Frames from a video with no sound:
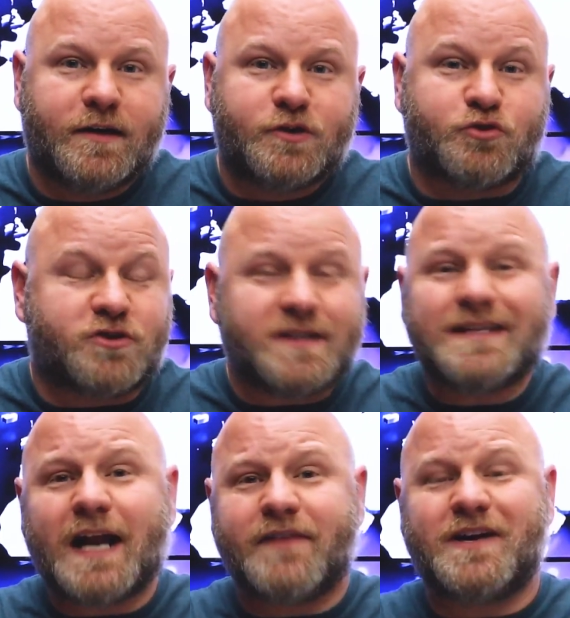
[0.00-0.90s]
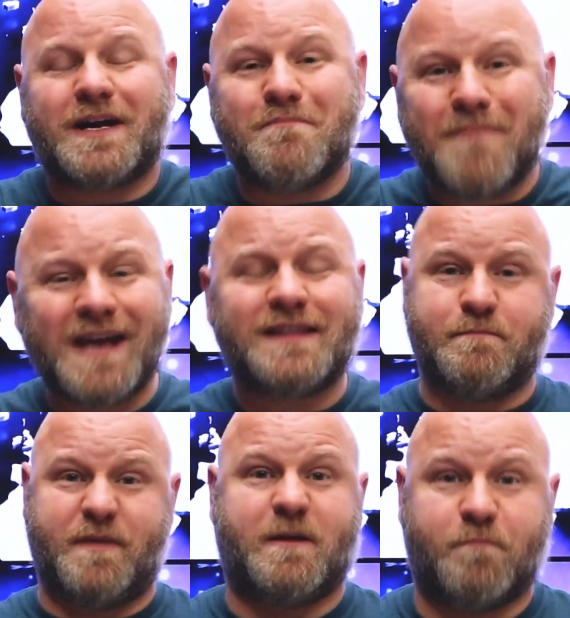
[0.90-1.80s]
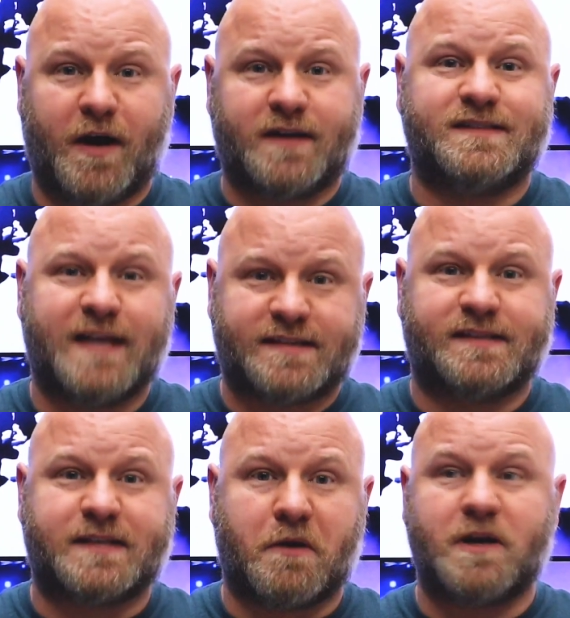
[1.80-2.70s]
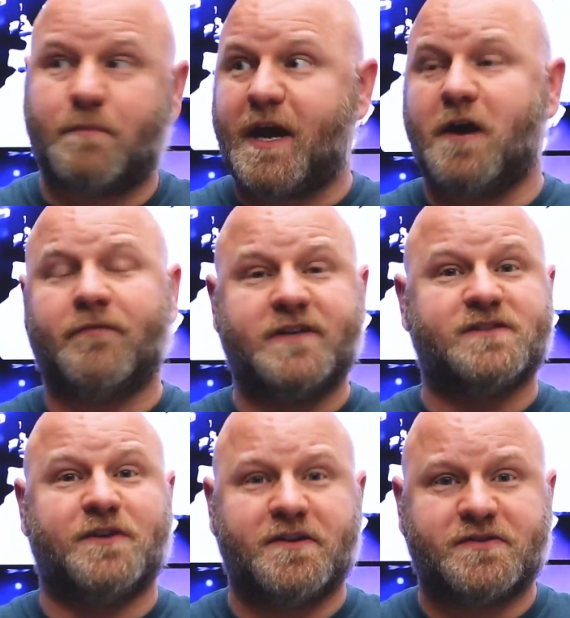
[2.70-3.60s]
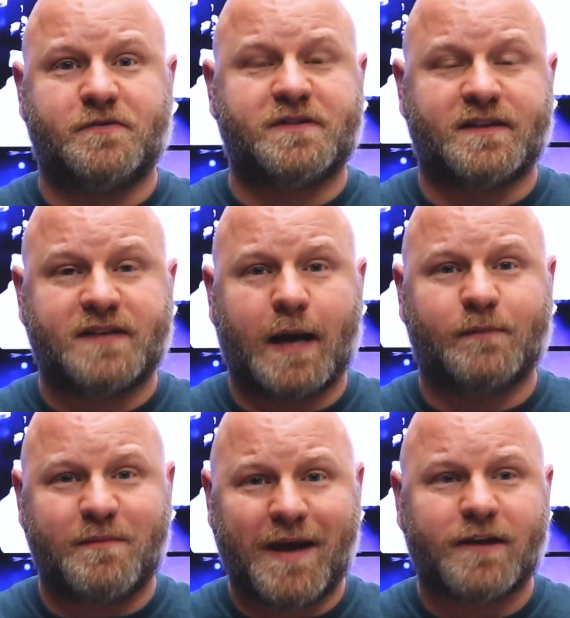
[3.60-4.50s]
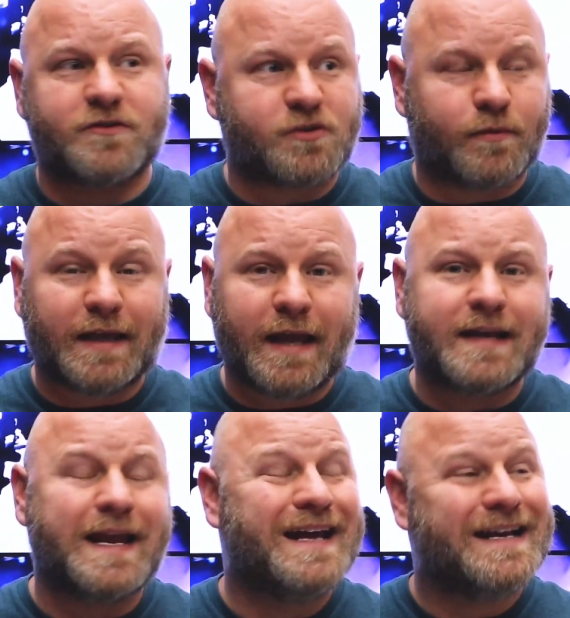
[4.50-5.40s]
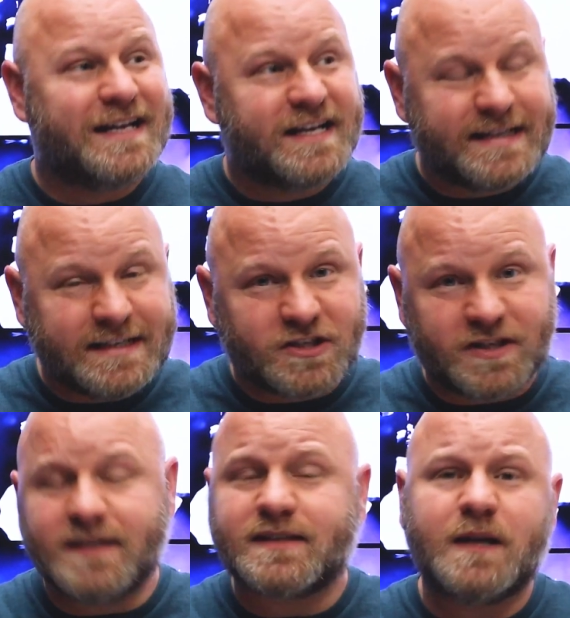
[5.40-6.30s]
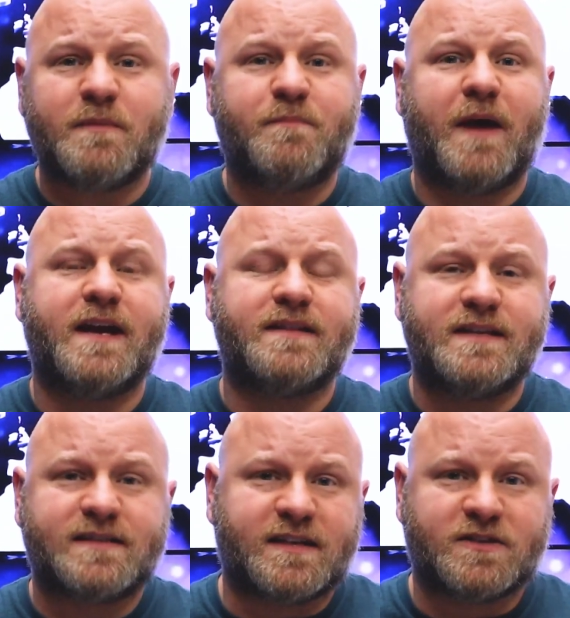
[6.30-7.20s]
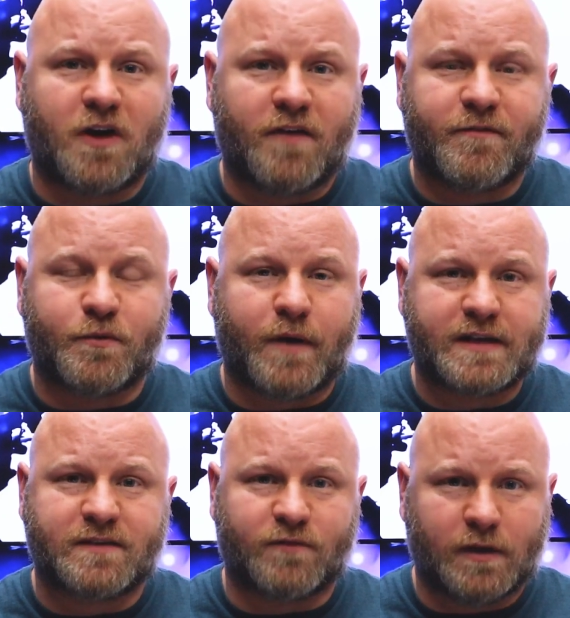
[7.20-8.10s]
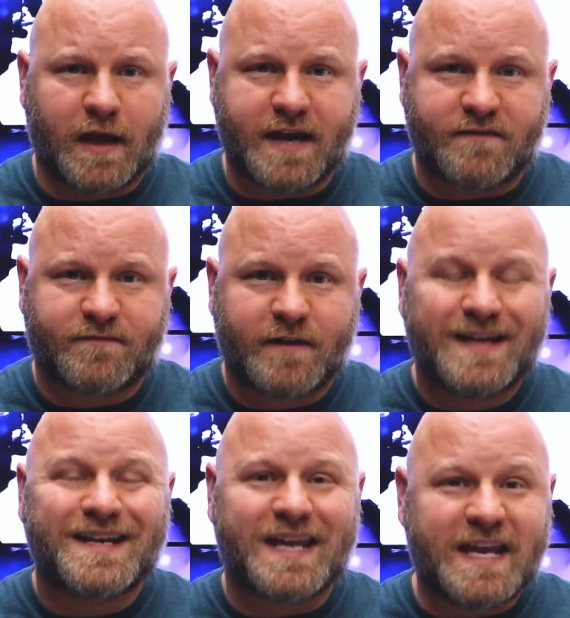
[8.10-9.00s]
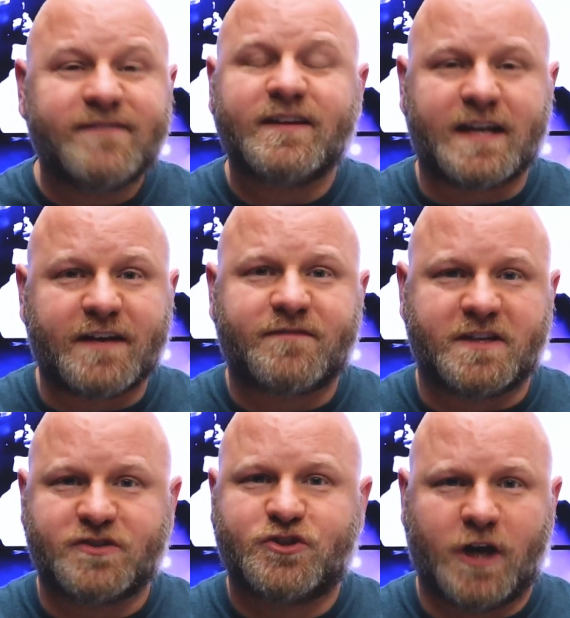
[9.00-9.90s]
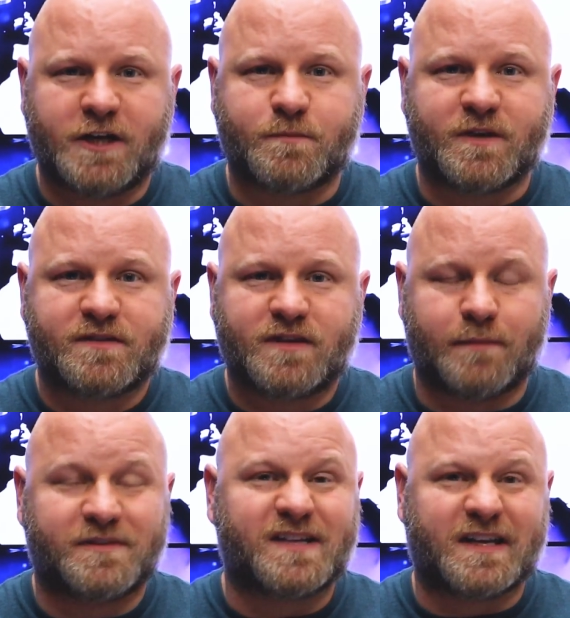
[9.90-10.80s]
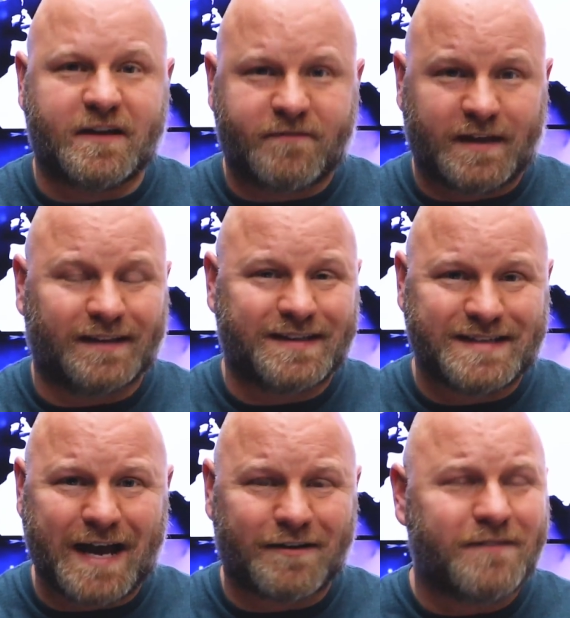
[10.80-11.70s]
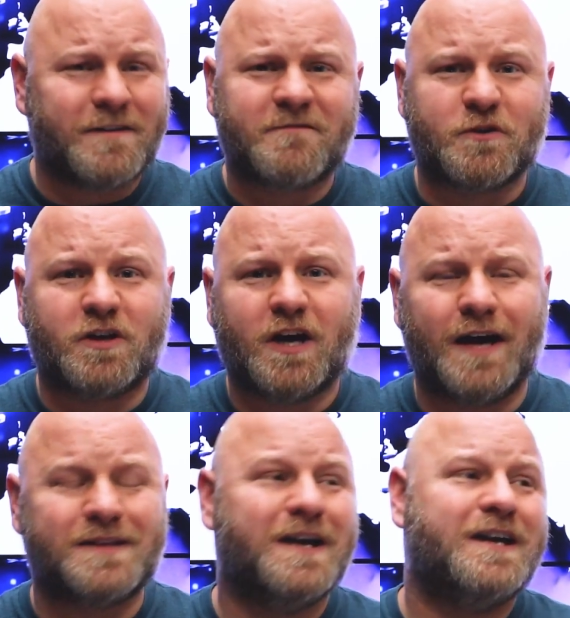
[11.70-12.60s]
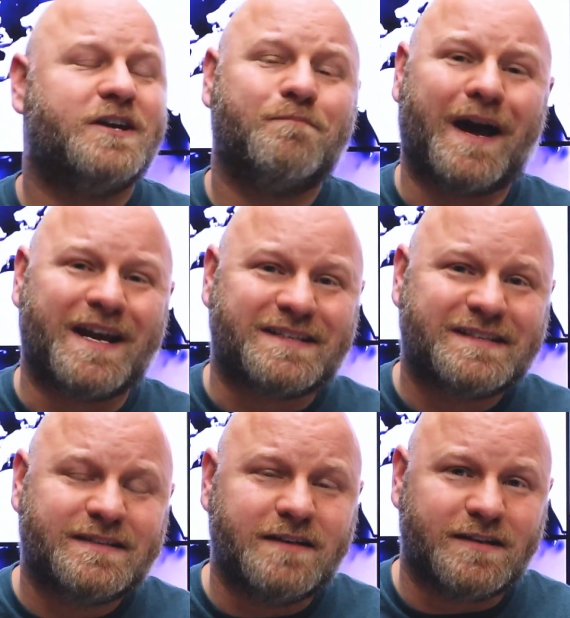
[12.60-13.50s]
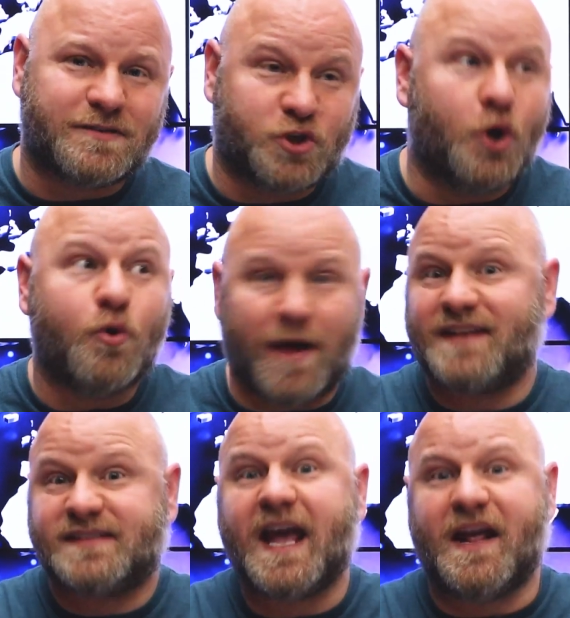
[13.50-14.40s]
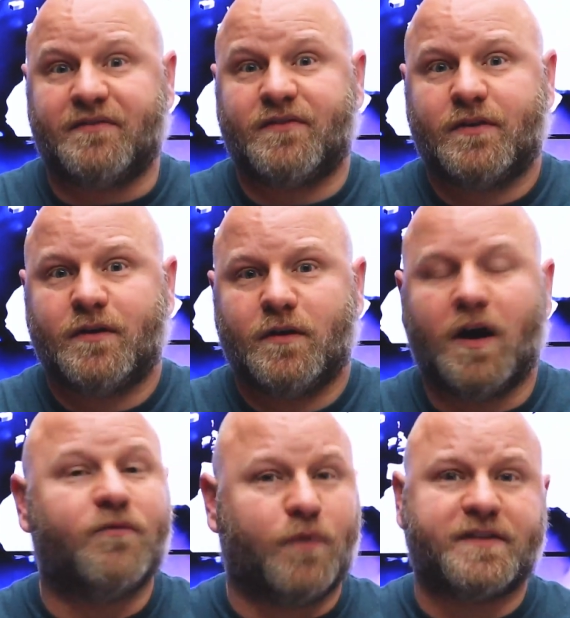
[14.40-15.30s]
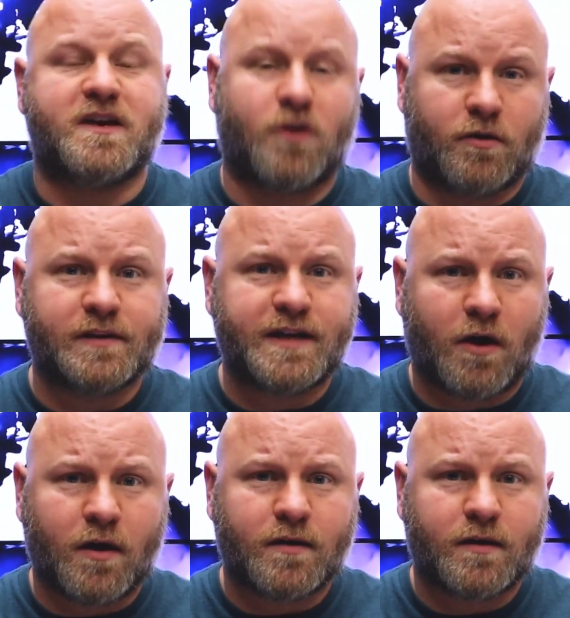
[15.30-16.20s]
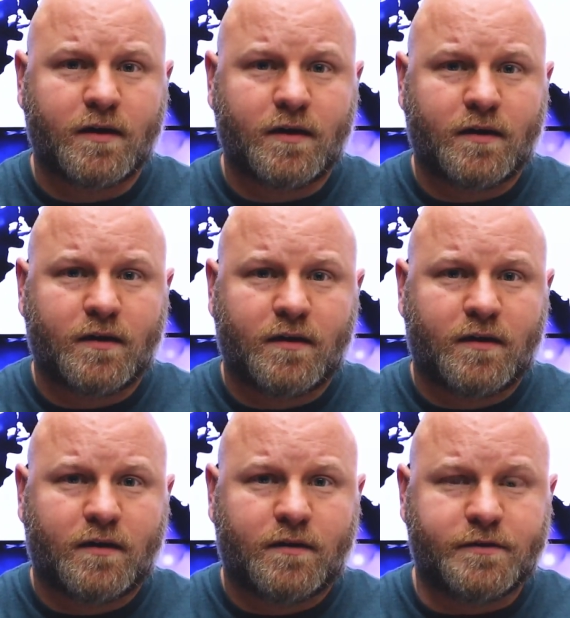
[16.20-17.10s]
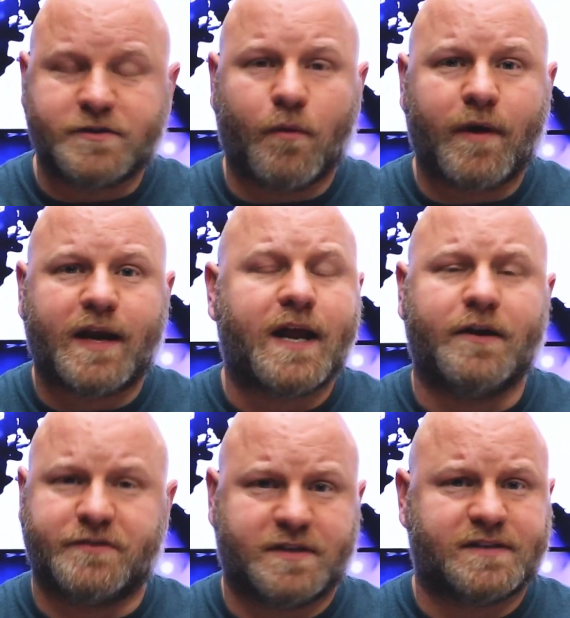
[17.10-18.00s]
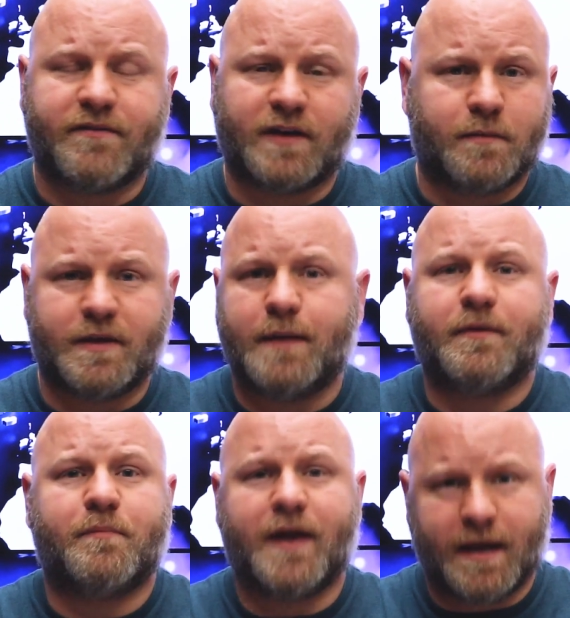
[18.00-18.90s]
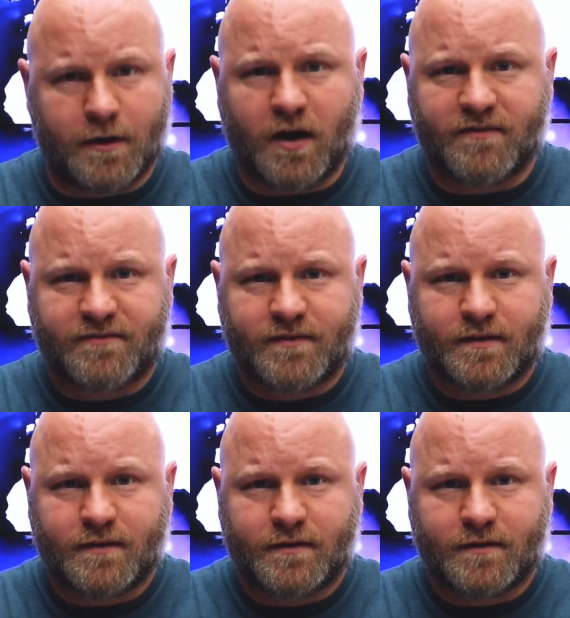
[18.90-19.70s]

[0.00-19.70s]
So she's not even going to make the big bucks necessary to pay off these lawsuits in a timely manner. So again, she's going to be paying these things off for the rest of her life, even if these judgments come significantly down, even if they're cut by to a tenth of what they currently are. There's no way in hell she's ever going to be able to pay it off.